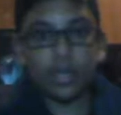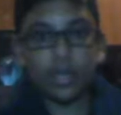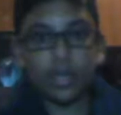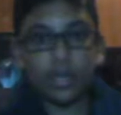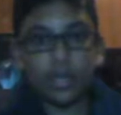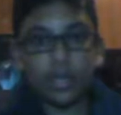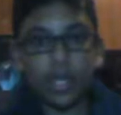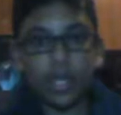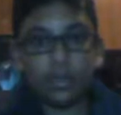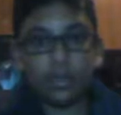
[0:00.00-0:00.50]

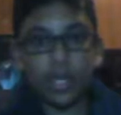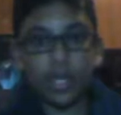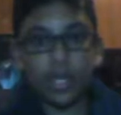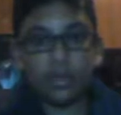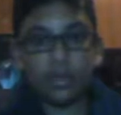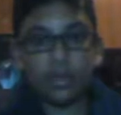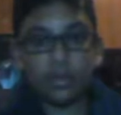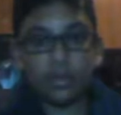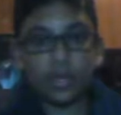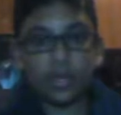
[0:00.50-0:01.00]
They could
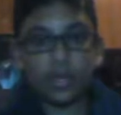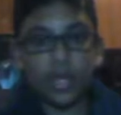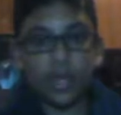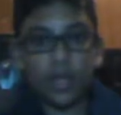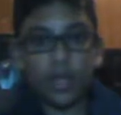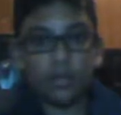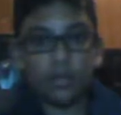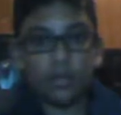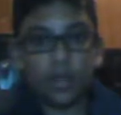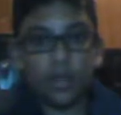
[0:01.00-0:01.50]
make
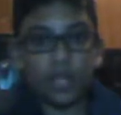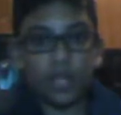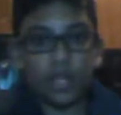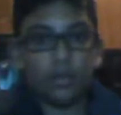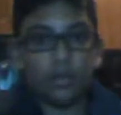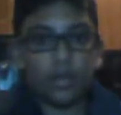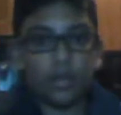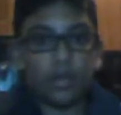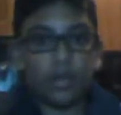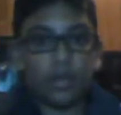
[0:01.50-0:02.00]

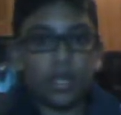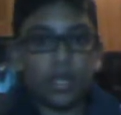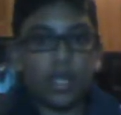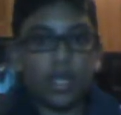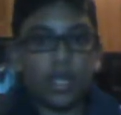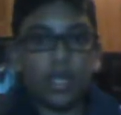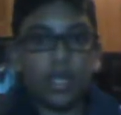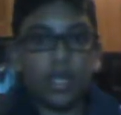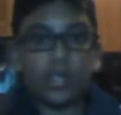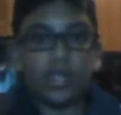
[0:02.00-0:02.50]
North
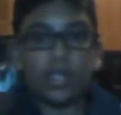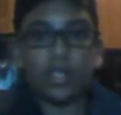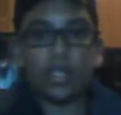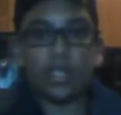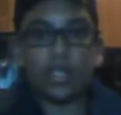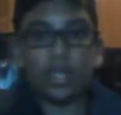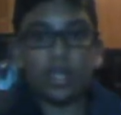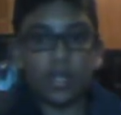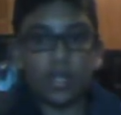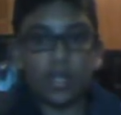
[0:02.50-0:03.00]
Korea easily
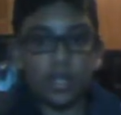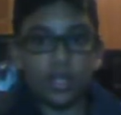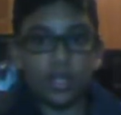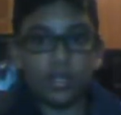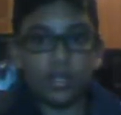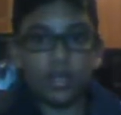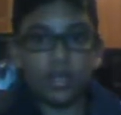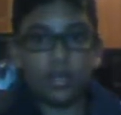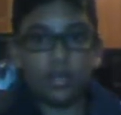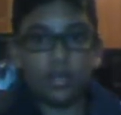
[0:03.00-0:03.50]

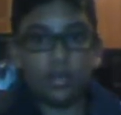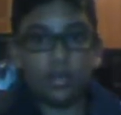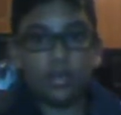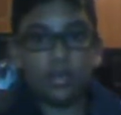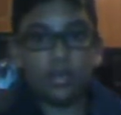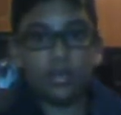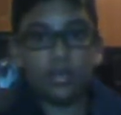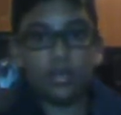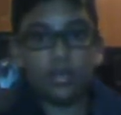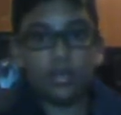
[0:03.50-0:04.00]
non-existent.
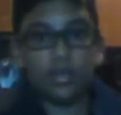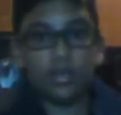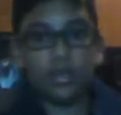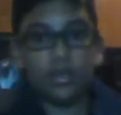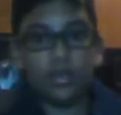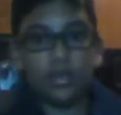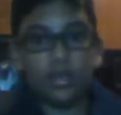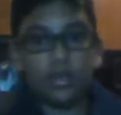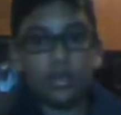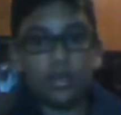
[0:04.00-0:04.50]

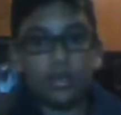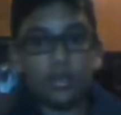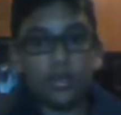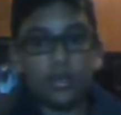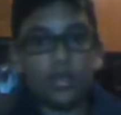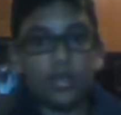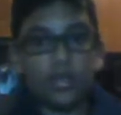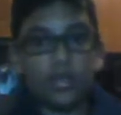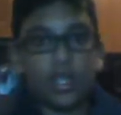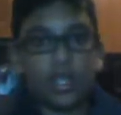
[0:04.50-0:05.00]

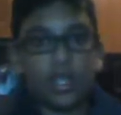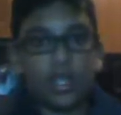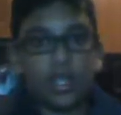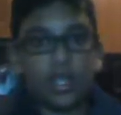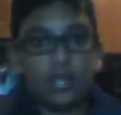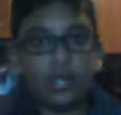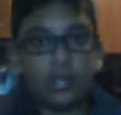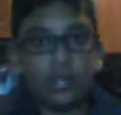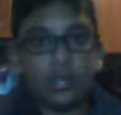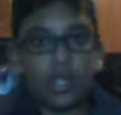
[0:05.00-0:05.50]
North Korea
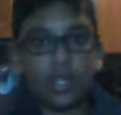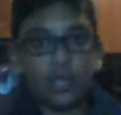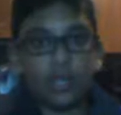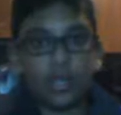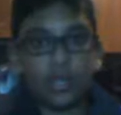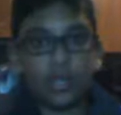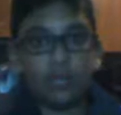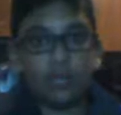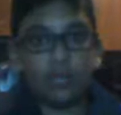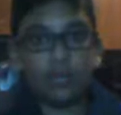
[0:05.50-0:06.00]
is really
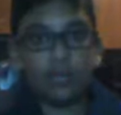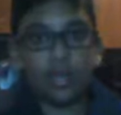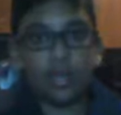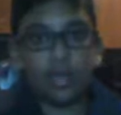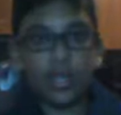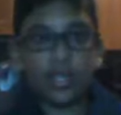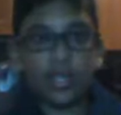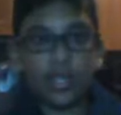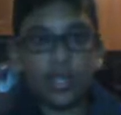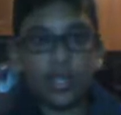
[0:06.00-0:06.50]
just
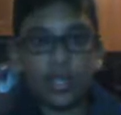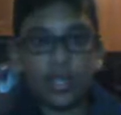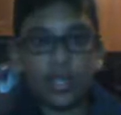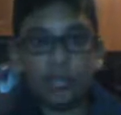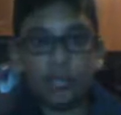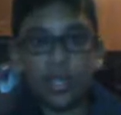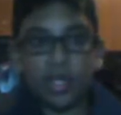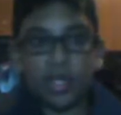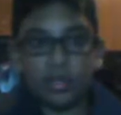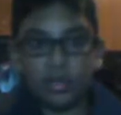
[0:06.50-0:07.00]
flexing
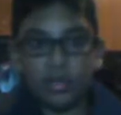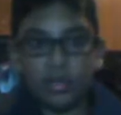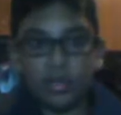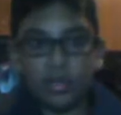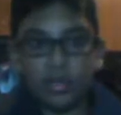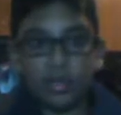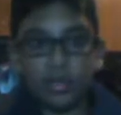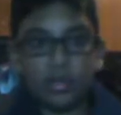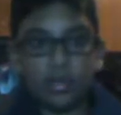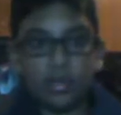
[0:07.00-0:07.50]
its
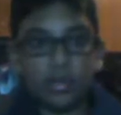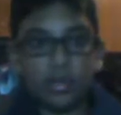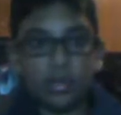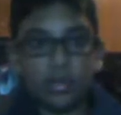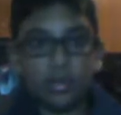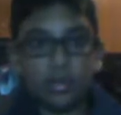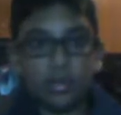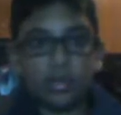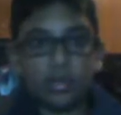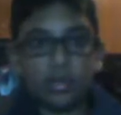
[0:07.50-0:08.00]
muscles
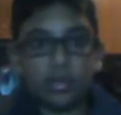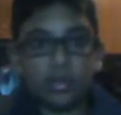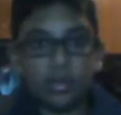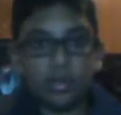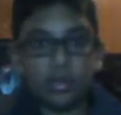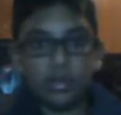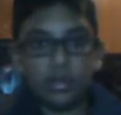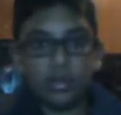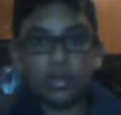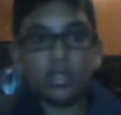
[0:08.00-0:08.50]

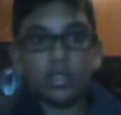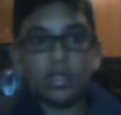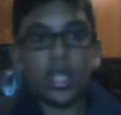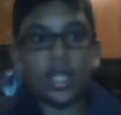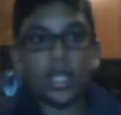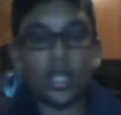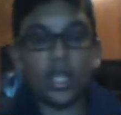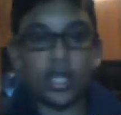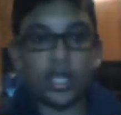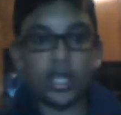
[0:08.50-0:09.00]

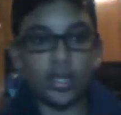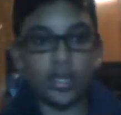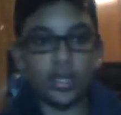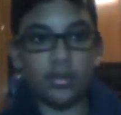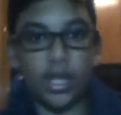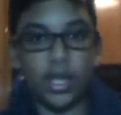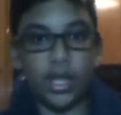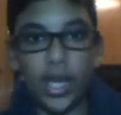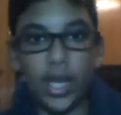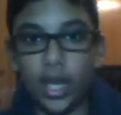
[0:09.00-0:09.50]
that it doesn't
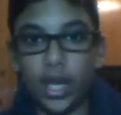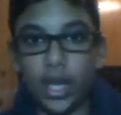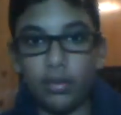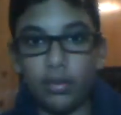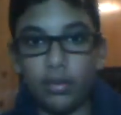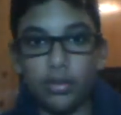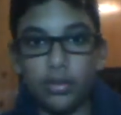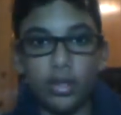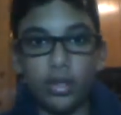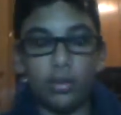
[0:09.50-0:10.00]
really
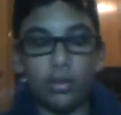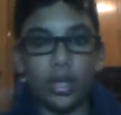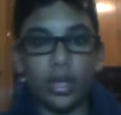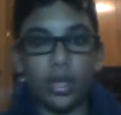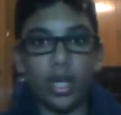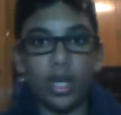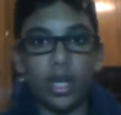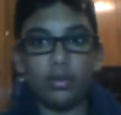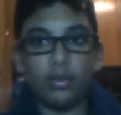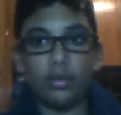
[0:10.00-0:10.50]
have. Sure,
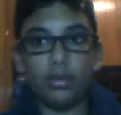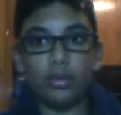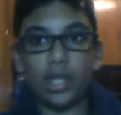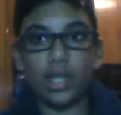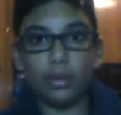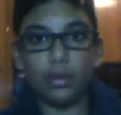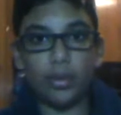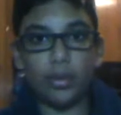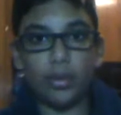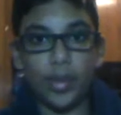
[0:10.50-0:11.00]
they have
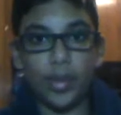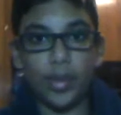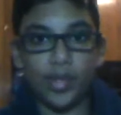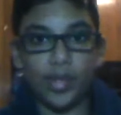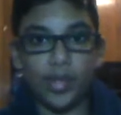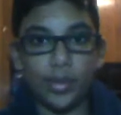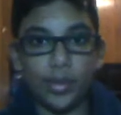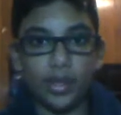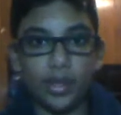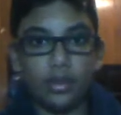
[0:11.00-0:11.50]
nuclear
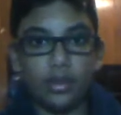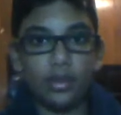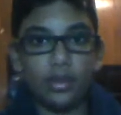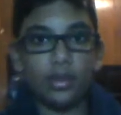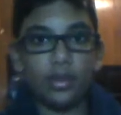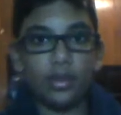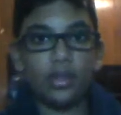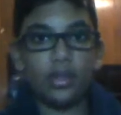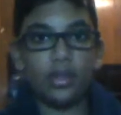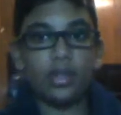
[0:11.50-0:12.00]
weapons, but
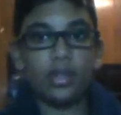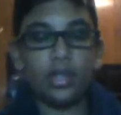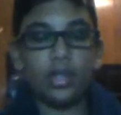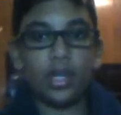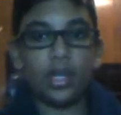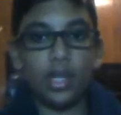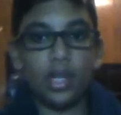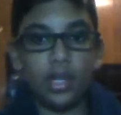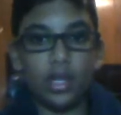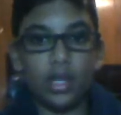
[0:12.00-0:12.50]

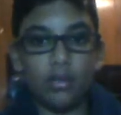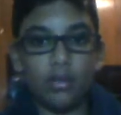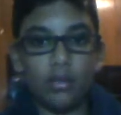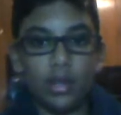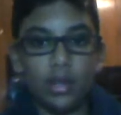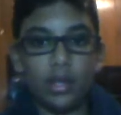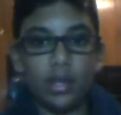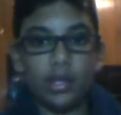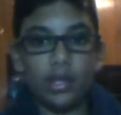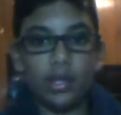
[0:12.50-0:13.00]
can they
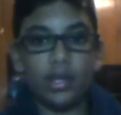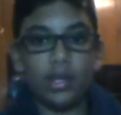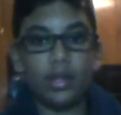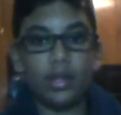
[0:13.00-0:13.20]
really